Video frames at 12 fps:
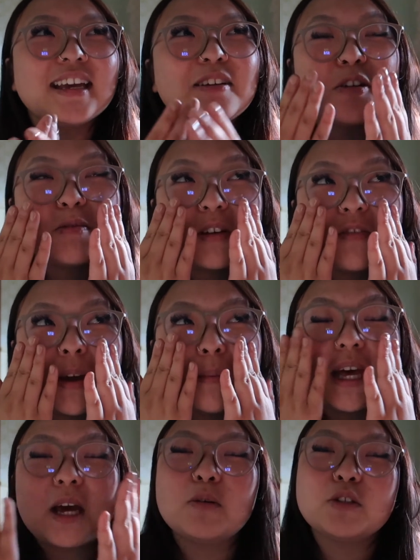With my family,
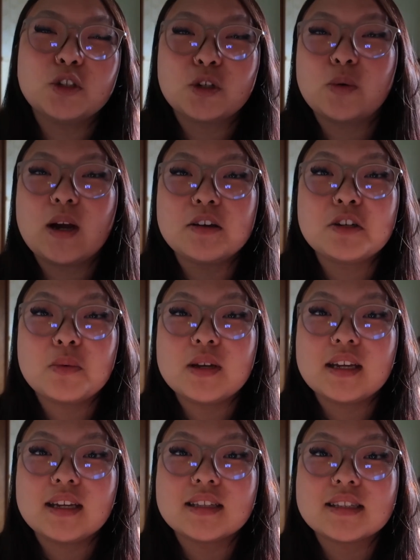I would joke around
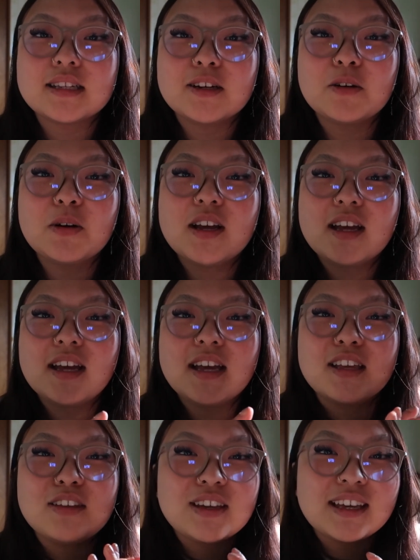doing it, so
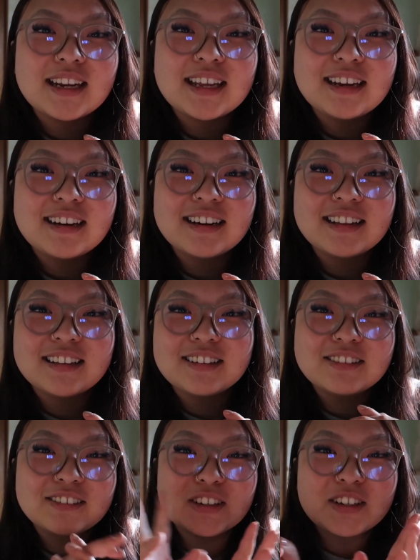you get to hear a
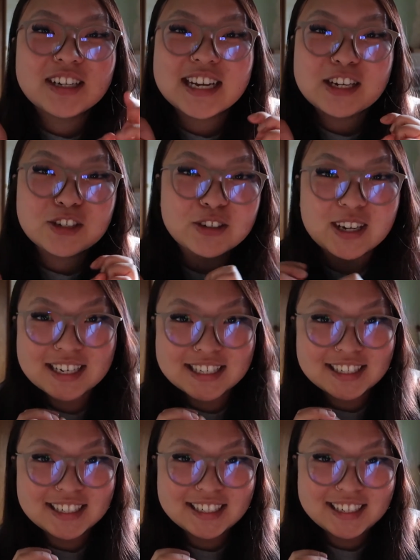little introduction.